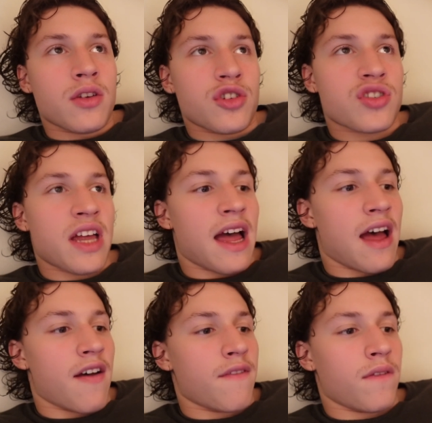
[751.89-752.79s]
just to
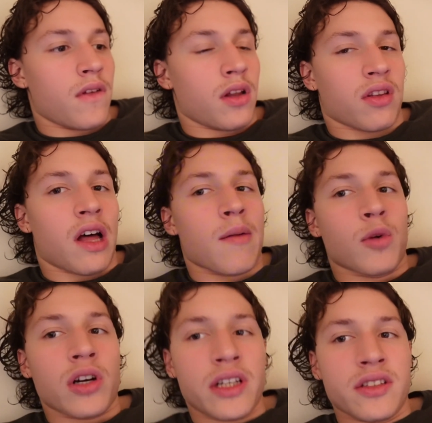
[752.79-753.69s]
have a lot
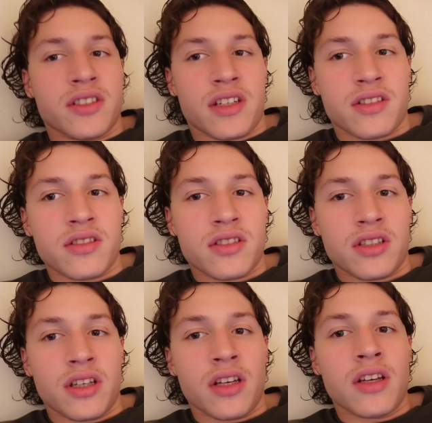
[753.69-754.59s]
more
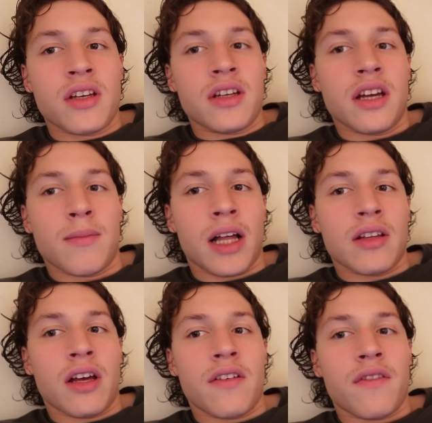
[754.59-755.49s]
consistency in my
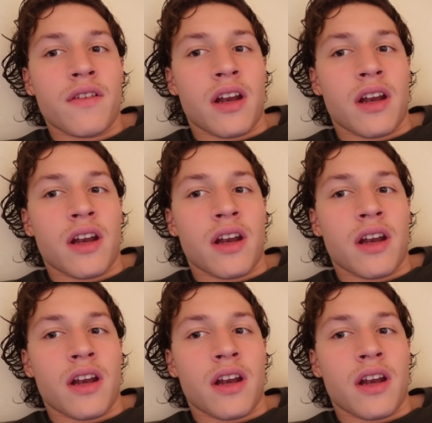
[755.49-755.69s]
life.